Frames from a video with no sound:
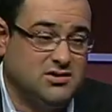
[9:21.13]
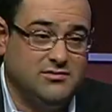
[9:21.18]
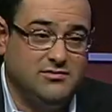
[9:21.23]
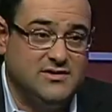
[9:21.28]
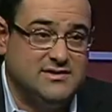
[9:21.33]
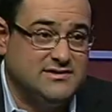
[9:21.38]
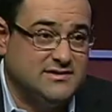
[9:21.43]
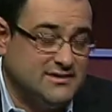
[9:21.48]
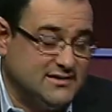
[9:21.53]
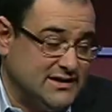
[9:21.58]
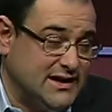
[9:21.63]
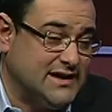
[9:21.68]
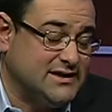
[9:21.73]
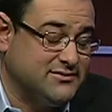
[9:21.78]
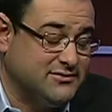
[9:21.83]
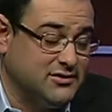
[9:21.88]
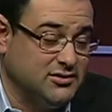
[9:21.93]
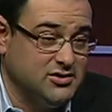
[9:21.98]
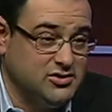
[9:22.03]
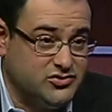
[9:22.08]
can be
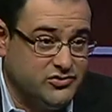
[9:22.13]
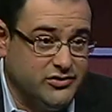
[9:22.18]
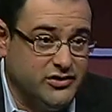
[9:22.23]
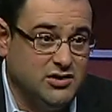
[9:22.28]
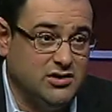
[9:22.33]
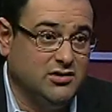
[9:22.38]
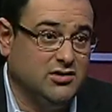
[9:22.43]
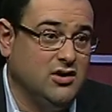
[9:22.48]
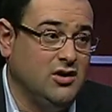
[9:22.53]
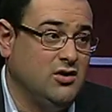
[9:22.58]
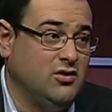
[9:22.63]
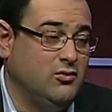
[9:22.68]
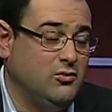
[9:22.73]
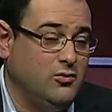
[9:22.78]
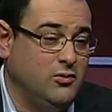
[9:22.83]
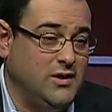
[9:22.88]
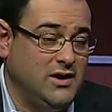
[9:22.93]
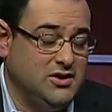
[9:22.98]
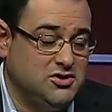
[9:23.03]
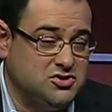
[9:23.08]
successfully treated
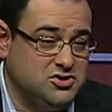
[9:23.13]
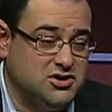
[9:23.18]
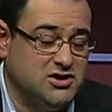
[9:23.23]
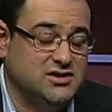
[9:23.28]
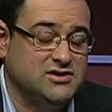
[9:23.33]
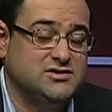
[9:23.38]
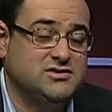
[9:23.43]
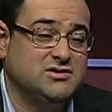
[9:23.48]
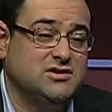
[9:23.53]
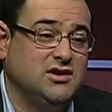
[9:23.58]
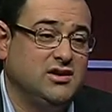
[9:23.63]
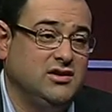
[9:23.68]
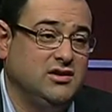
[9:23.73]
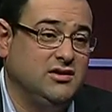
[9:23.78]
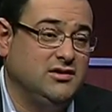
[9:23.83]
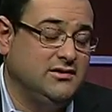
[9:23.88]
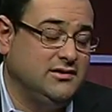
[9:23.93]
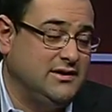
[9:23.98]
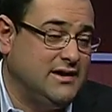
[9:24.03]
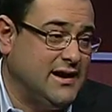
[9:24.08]
with just
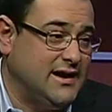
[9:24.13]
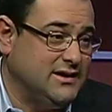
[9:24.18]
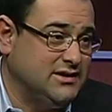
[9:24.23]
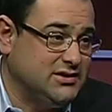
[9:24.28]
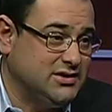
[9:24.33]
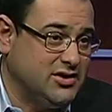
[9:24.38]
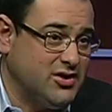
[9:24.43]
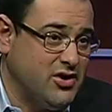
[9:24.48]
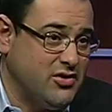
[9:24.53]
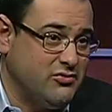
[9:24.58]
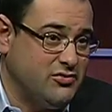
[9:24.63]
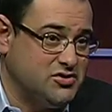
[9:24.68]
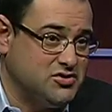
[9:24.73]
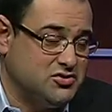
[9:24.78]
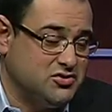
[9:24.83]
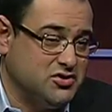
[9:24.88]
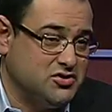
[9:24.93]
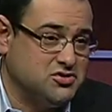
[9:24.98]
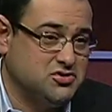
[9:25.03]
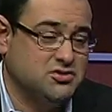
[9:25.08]
dietary
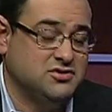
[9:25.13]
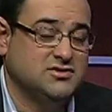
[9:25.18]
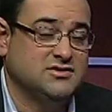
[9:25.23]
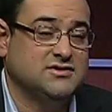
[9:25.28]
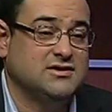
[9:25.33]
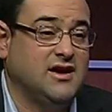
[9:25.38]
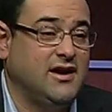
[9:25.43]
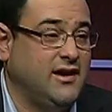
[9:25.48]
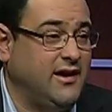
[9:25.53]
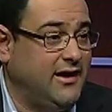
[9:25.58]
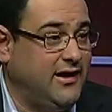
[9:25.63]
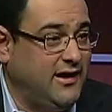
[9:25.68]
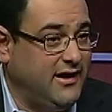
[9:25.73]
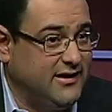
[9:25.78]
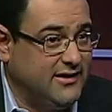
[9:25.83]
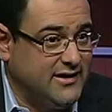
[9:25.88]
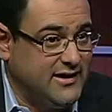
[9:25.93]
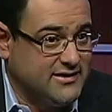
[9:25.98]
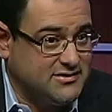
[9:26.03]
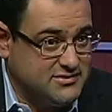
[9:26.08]
restrictions
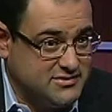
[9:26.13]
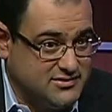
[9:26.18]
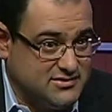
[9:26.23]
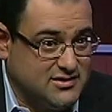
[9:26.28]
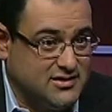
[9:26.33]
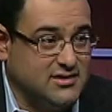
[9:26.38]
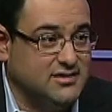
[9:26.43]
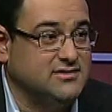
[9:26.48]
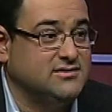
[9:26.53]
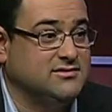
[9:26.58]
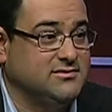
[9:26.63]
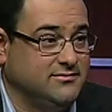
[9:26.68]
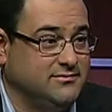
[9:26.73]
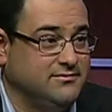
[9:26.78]
and exercise.